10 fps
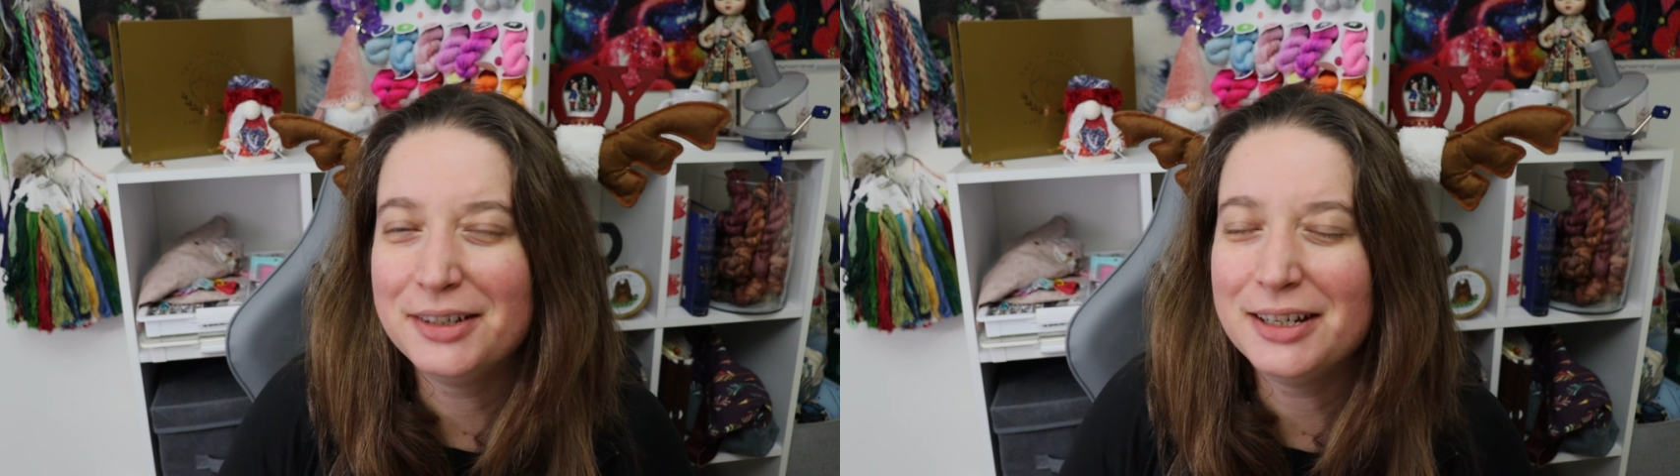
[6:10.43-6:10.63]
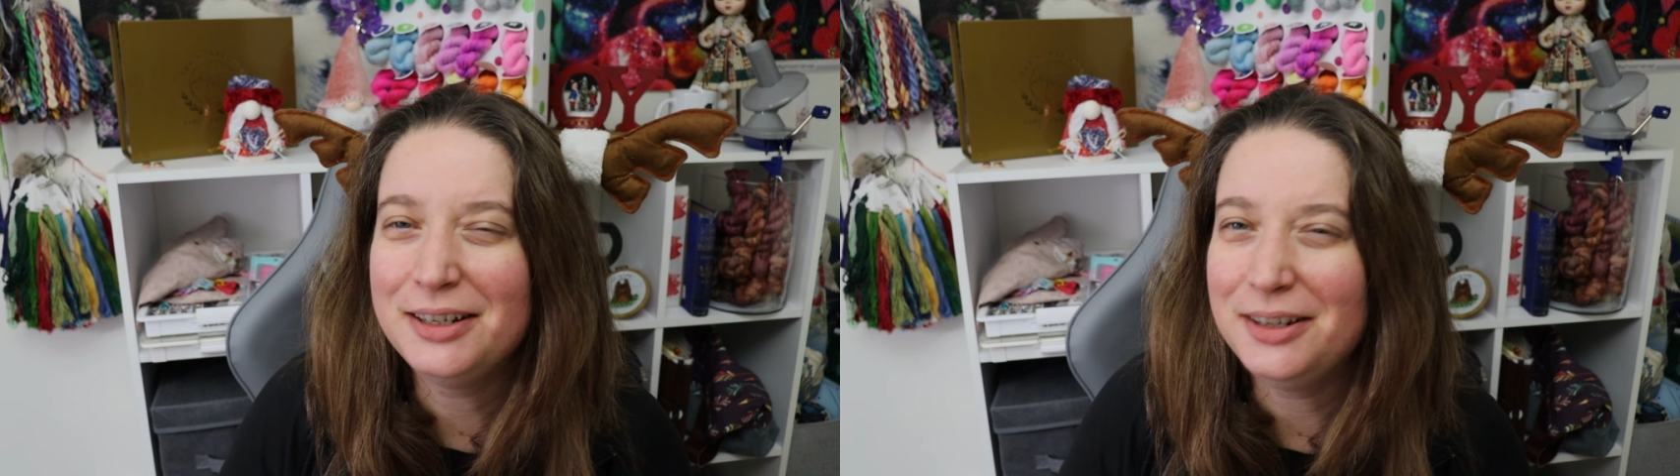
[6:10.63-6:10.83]

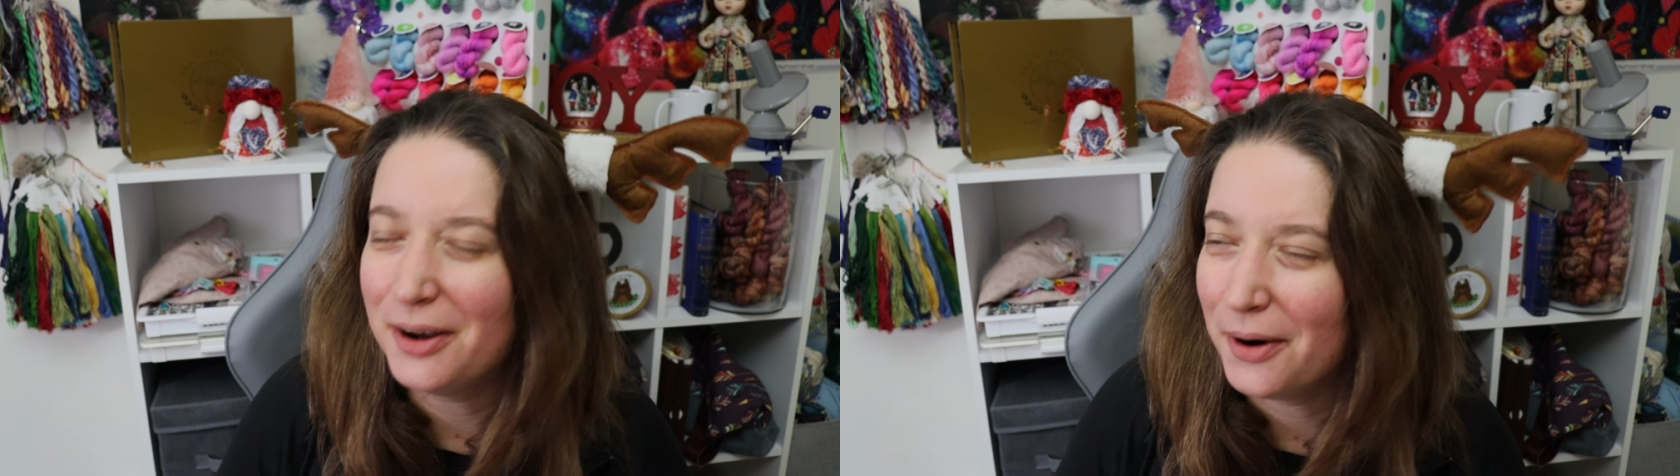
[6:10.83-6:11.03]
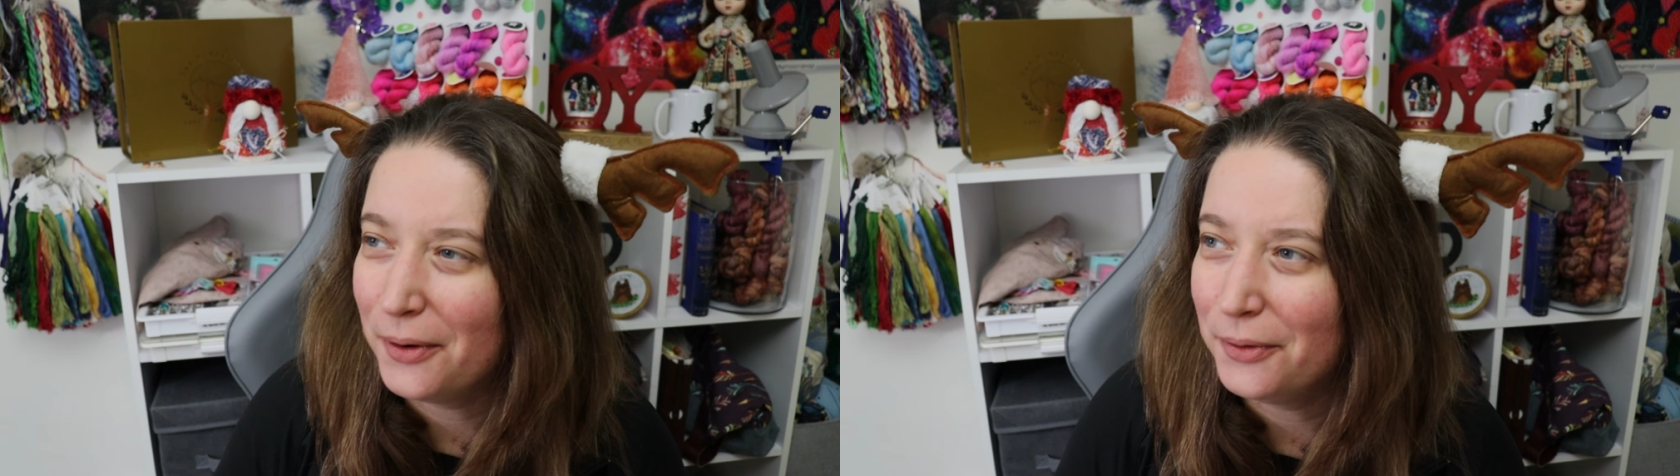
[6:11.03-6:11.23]
to
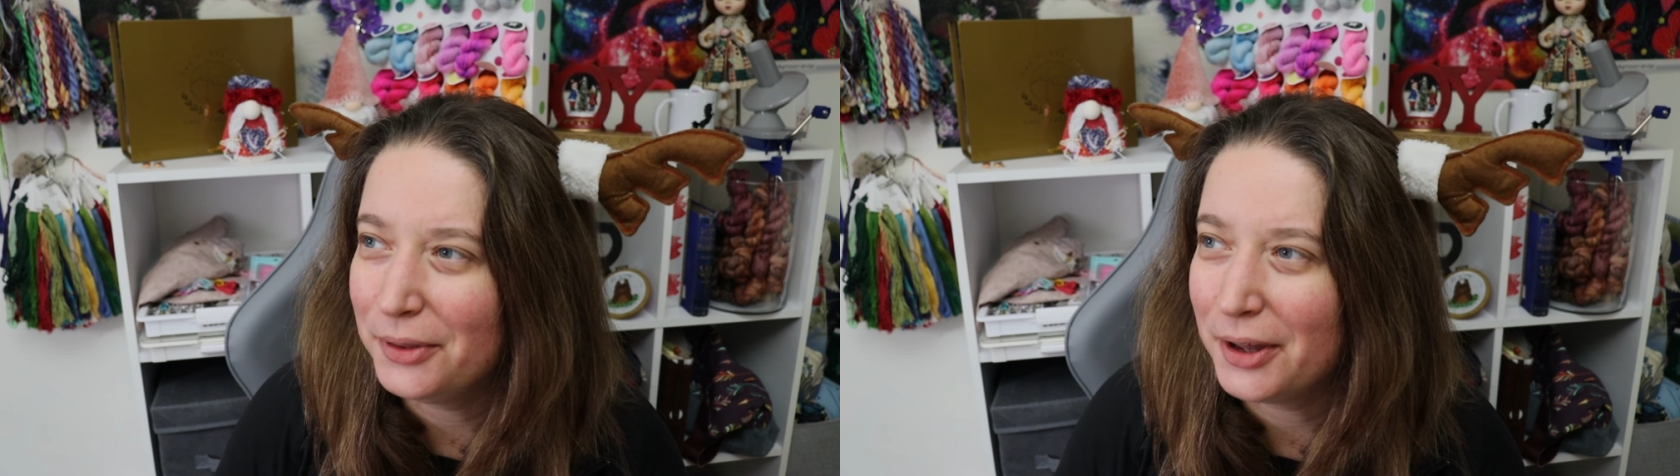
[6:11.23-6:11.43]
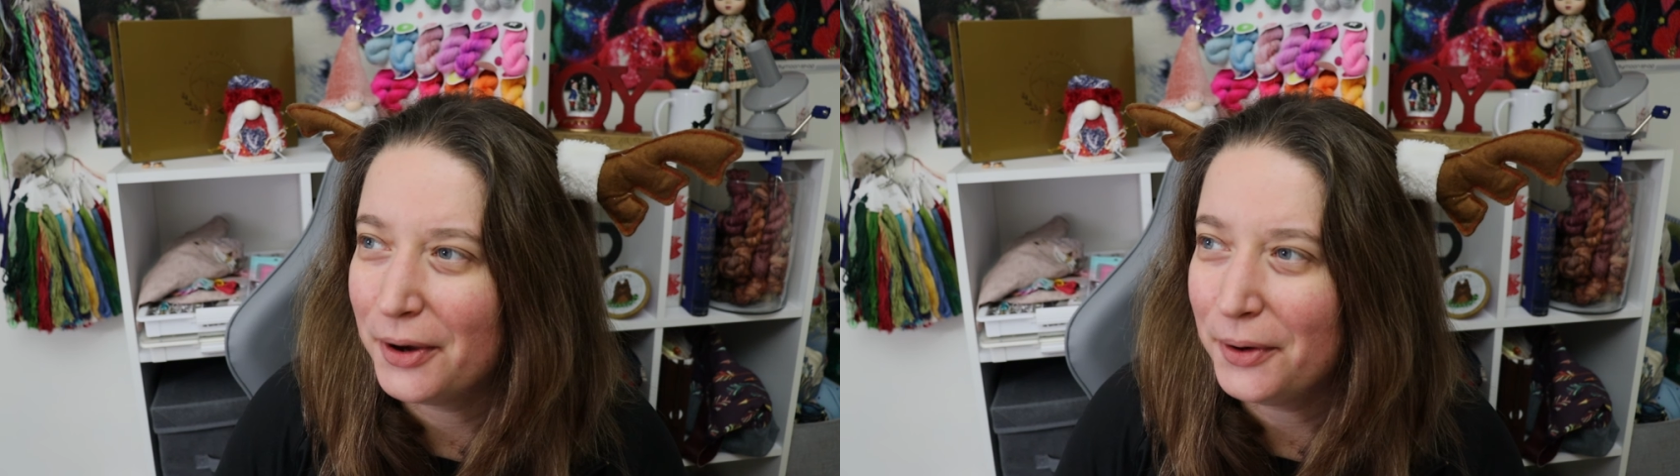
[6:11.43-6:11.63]
know,
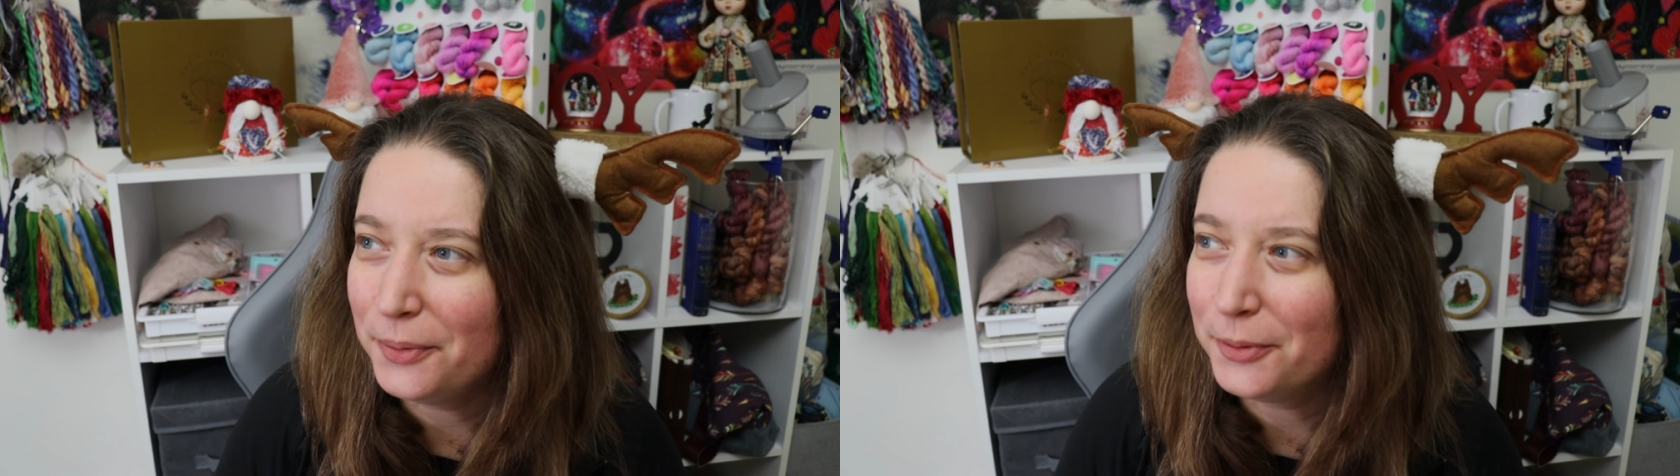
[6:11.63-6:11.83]
though,